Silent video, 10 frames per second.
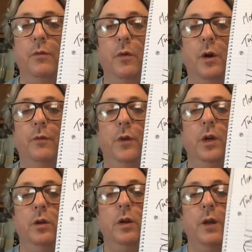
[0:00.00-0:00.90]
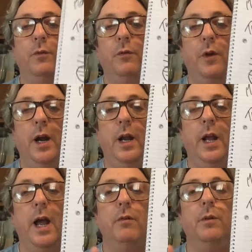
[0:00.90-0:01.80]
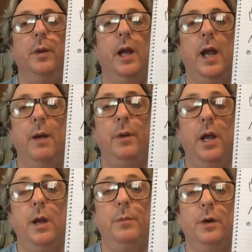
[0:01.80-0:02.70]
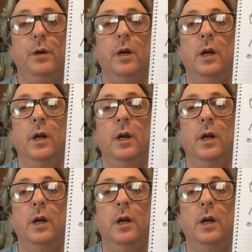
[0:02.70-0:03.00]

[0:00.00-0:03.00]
If you could do that for Friday, I would be a happy camper.